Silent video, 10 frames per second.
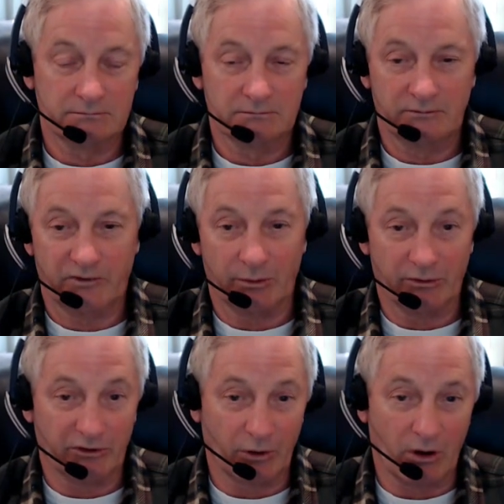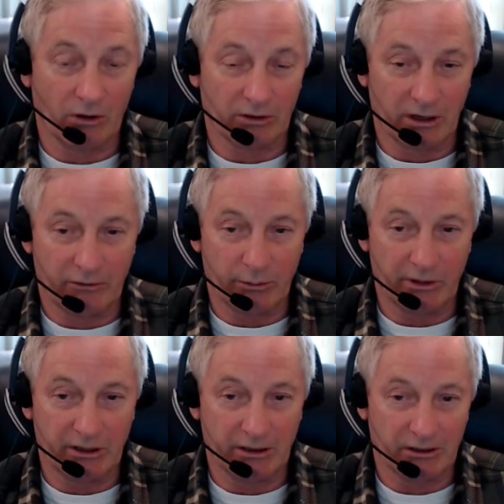from the so-called
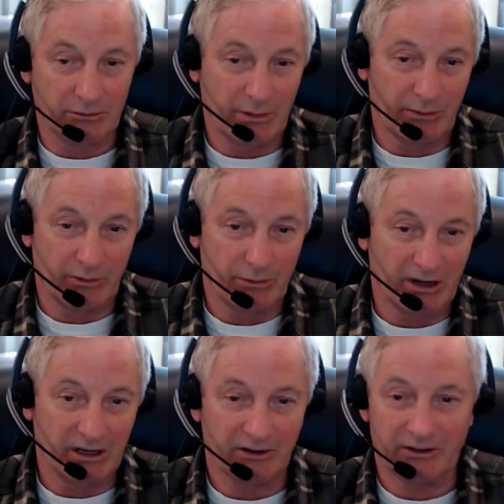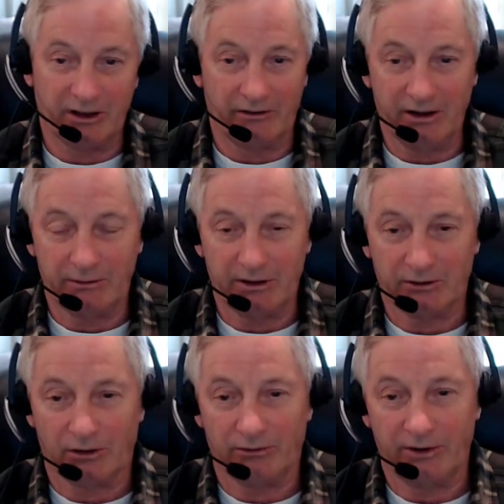government. You can remember, money isn't there anyway. It's
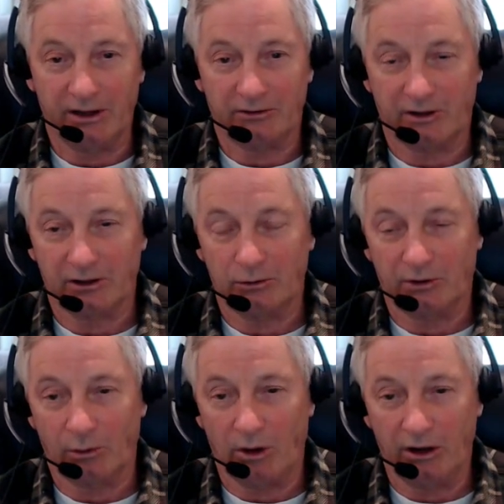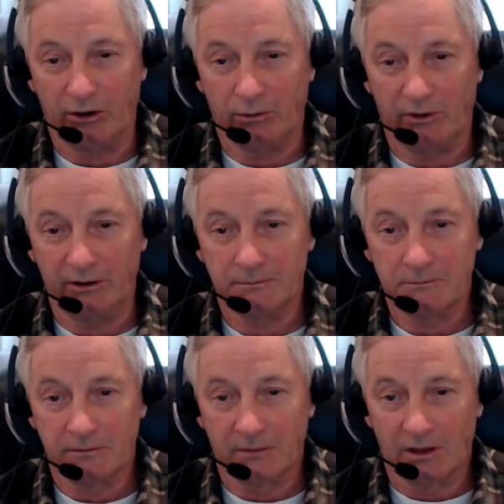all fake, so they can do what they want to do with it.
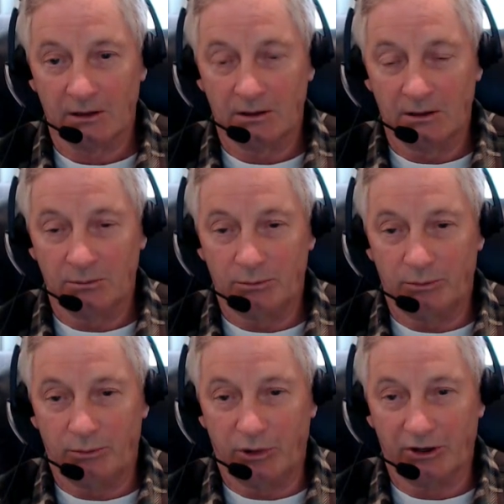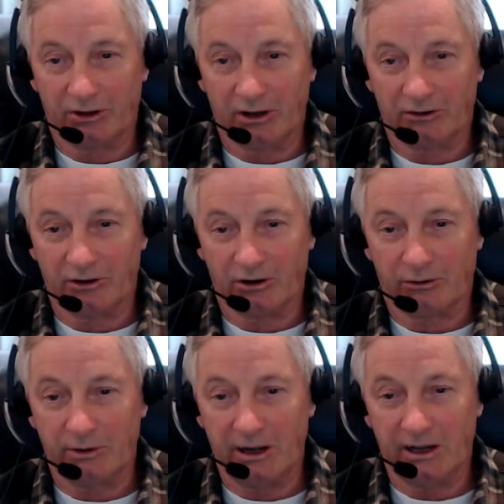But it's going to start
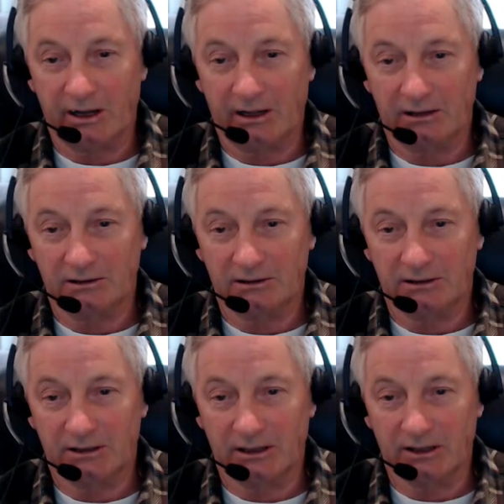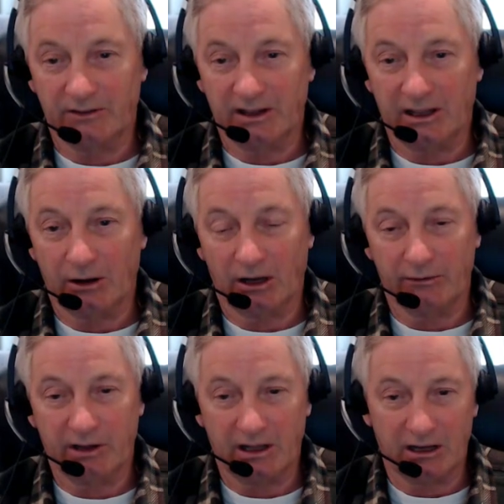creating a
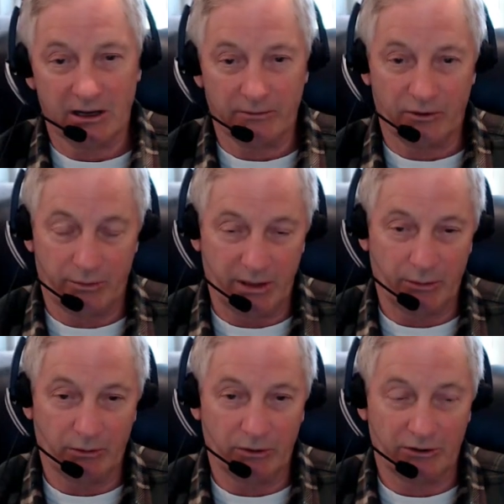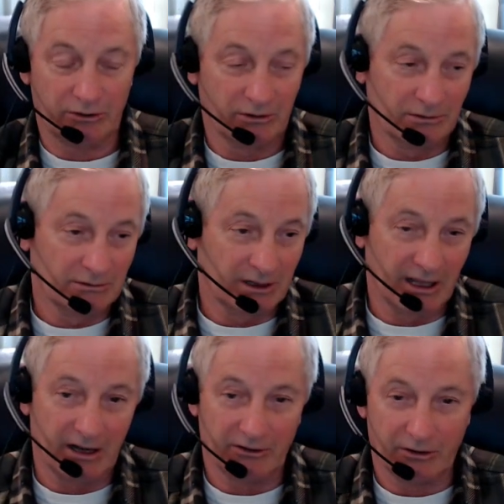living income for people, which
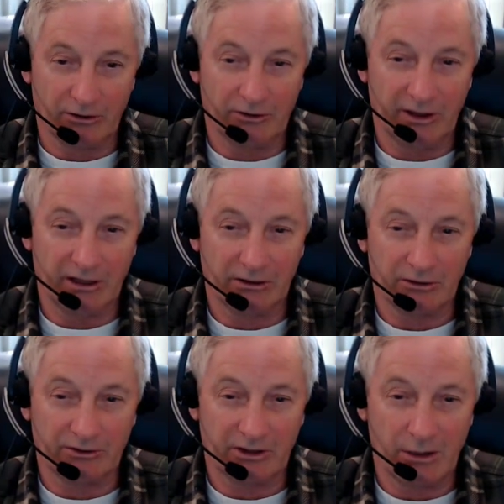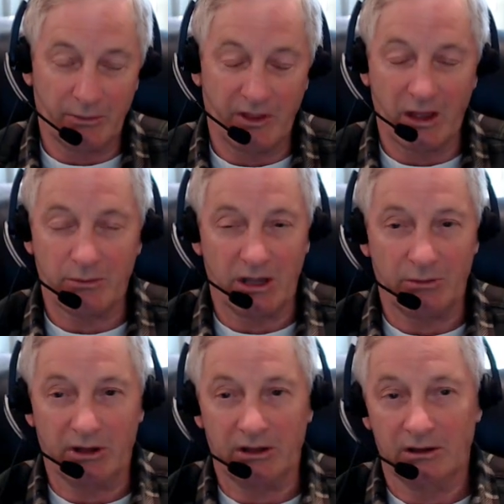again is a good thing, a good step. But that may be